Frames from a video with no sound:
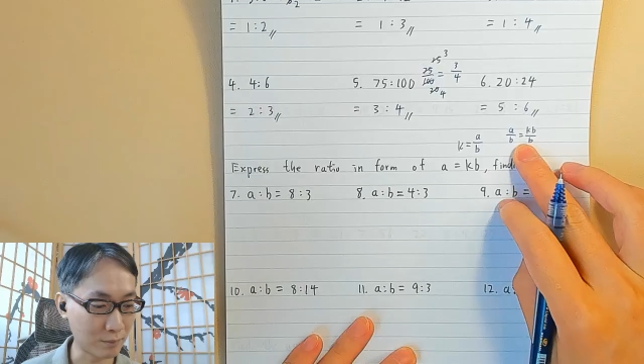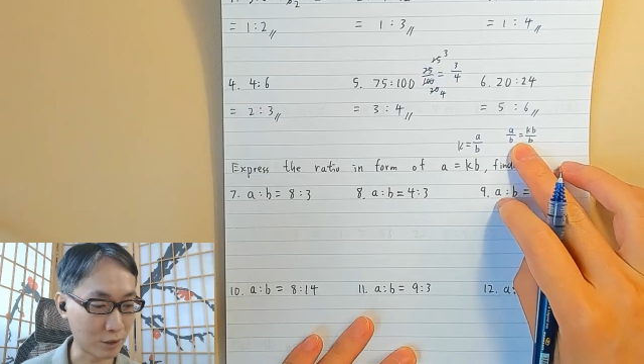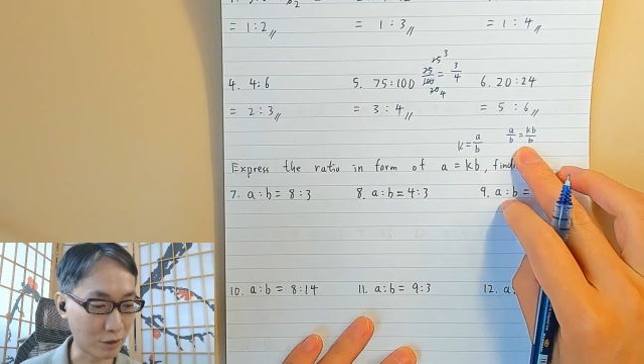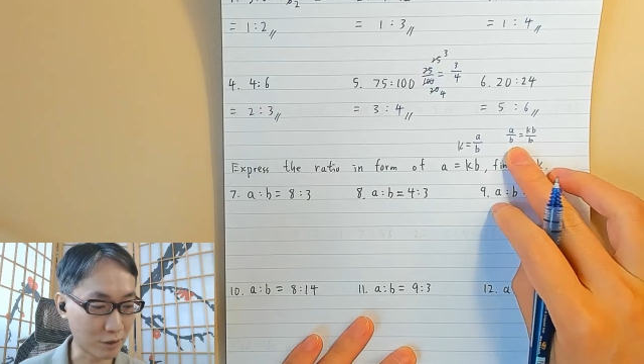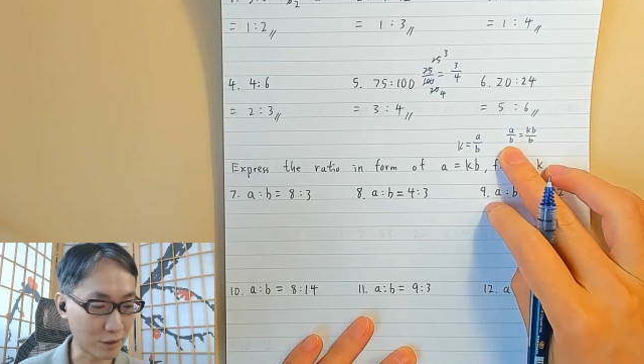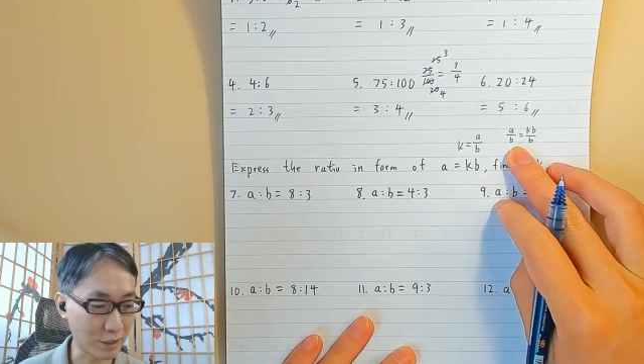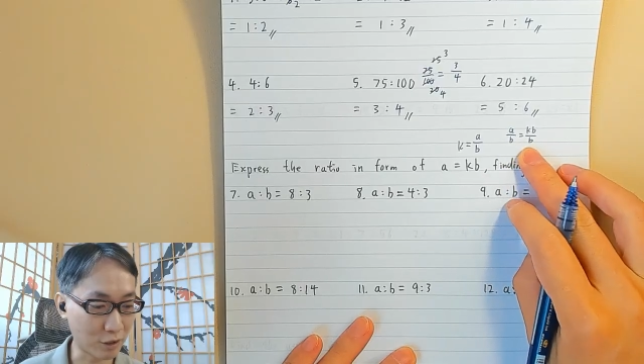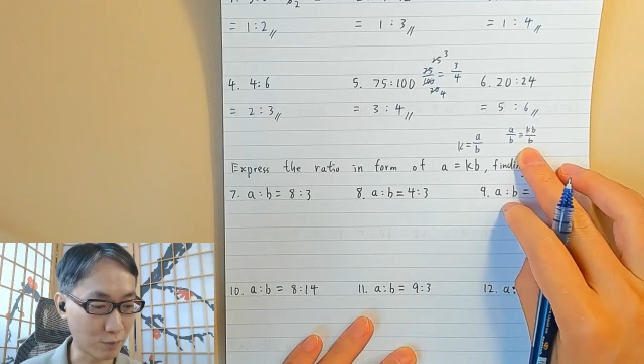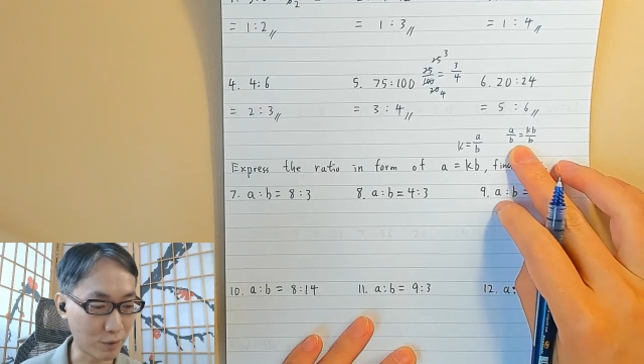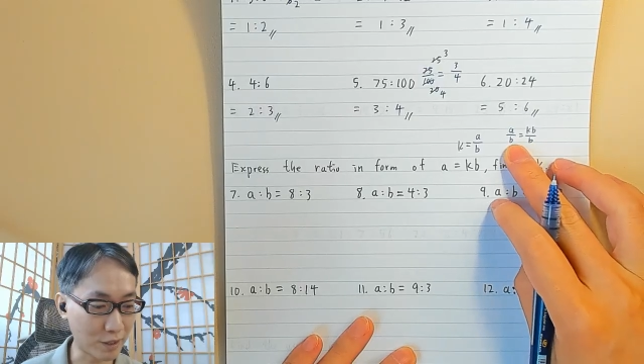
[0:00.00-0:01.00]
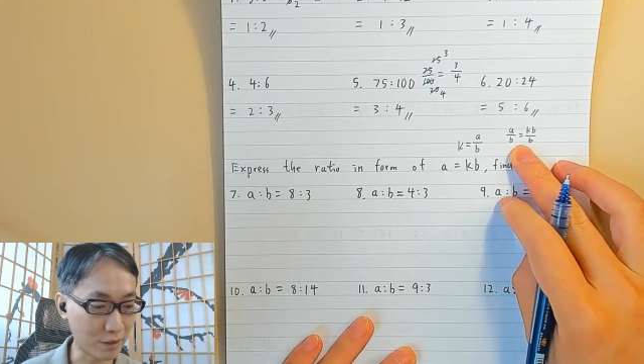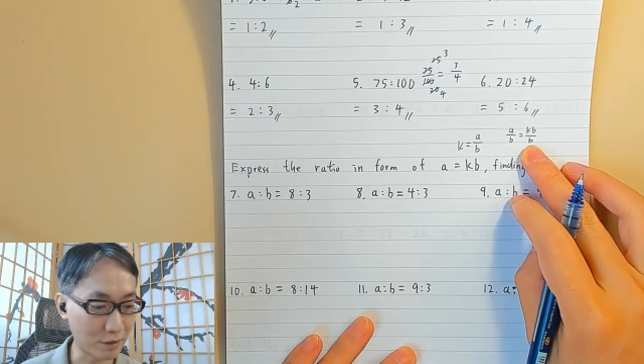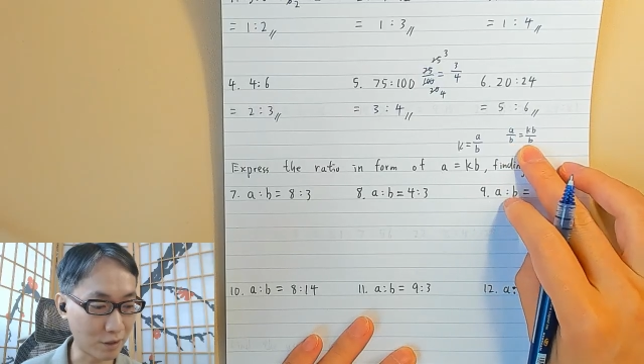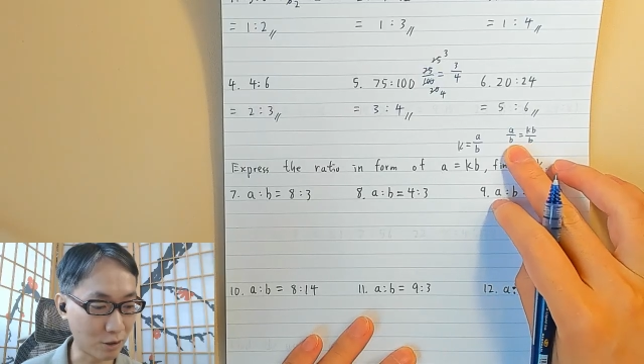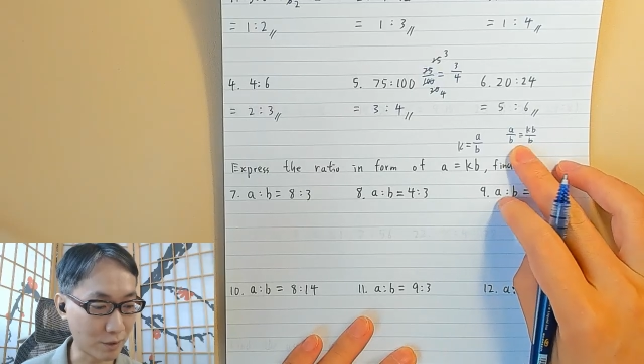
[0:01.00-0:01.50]
because it cannot be in the
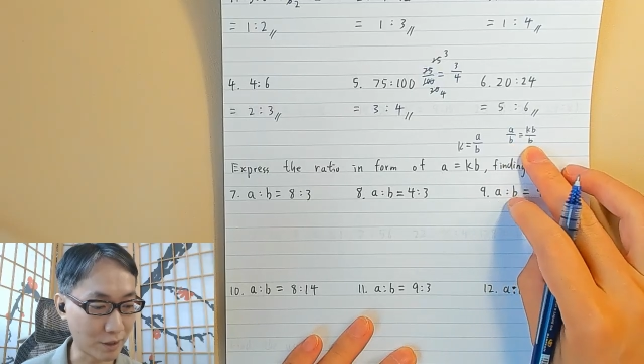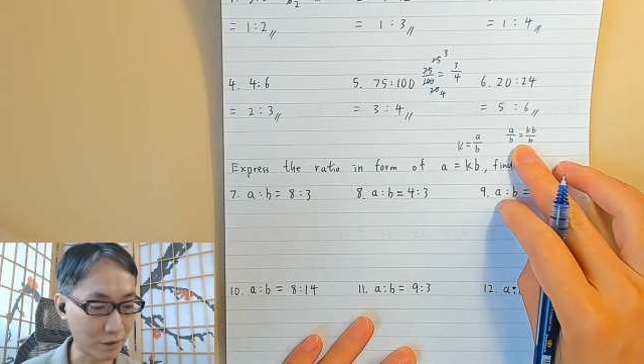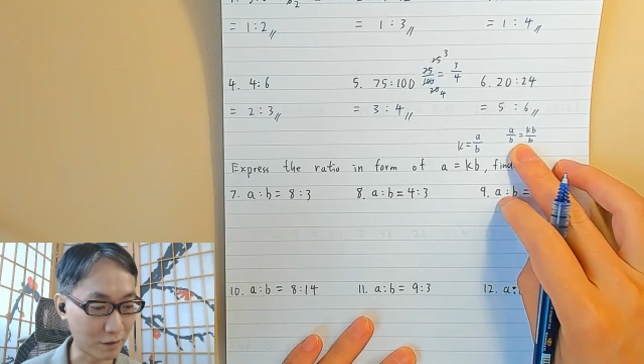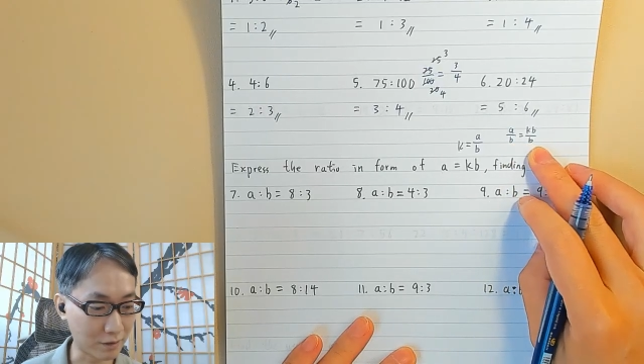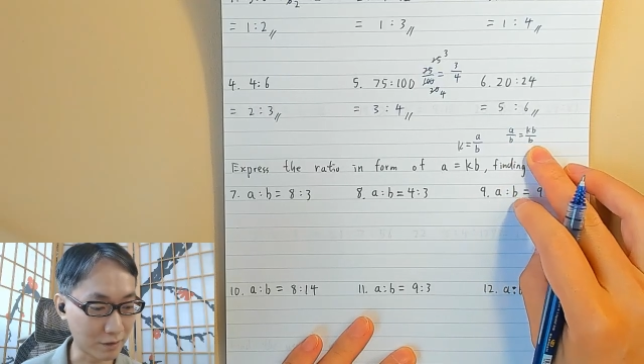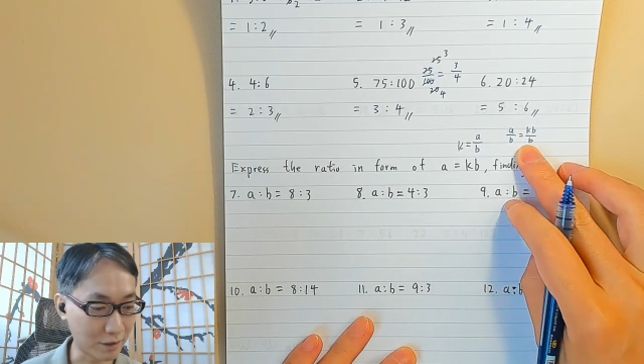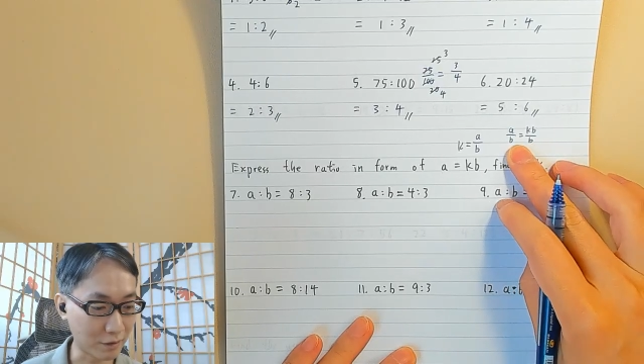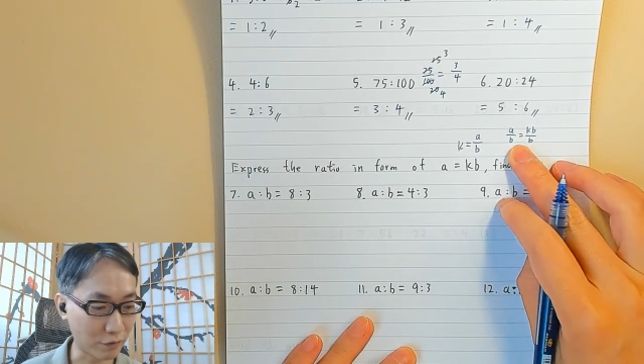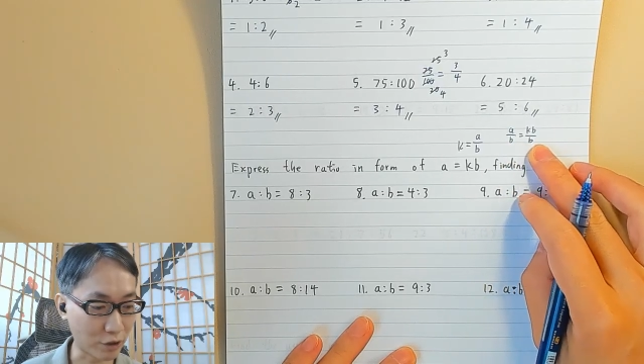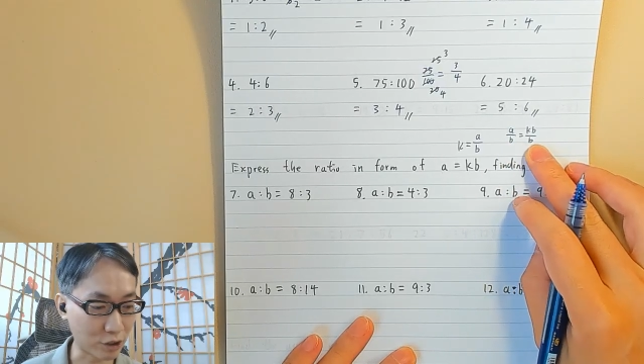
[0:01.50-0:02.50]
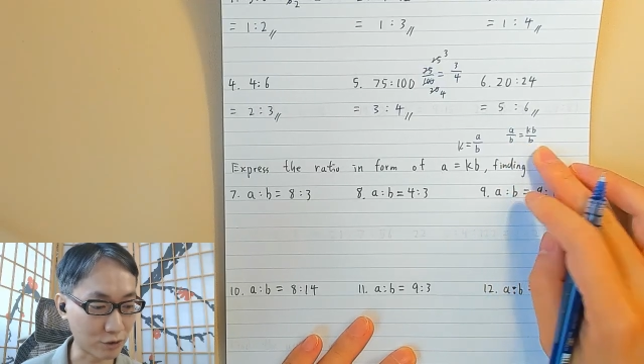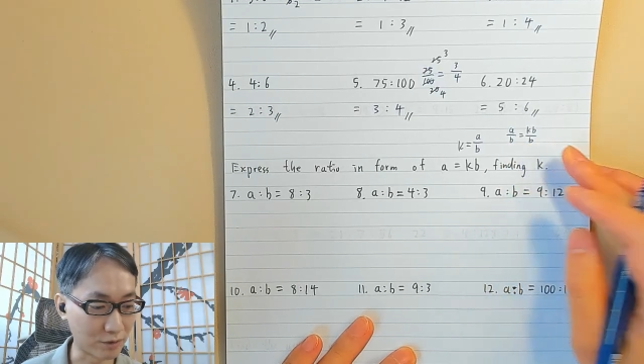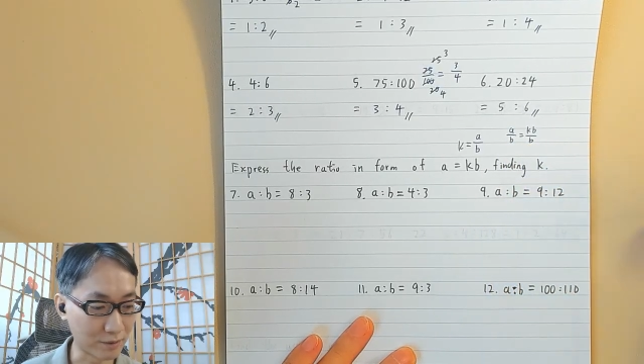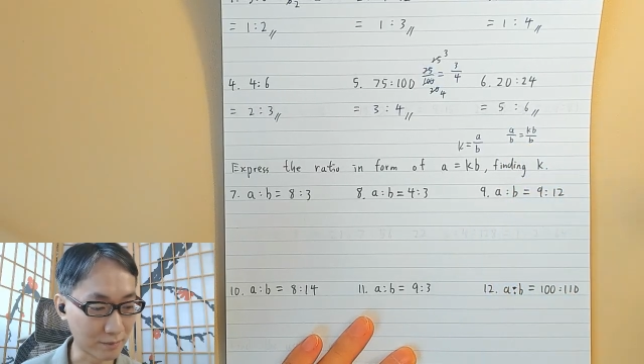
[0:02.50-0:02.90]
denominator in a fraction.